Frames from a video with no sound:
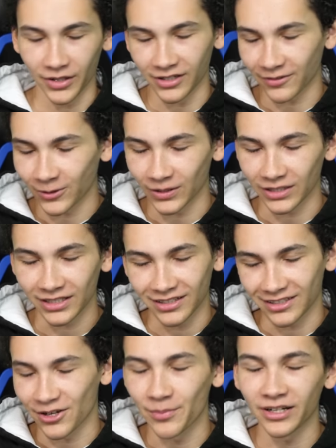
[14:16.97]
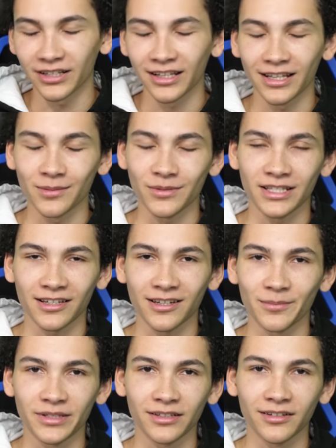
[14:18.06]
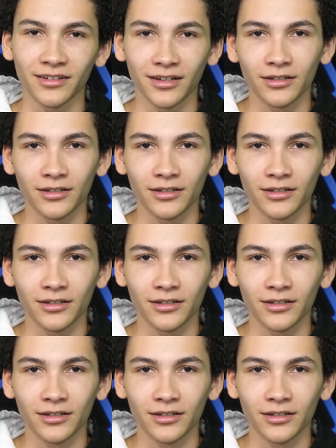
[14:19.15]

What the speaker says: But of course, so many of the animals that come in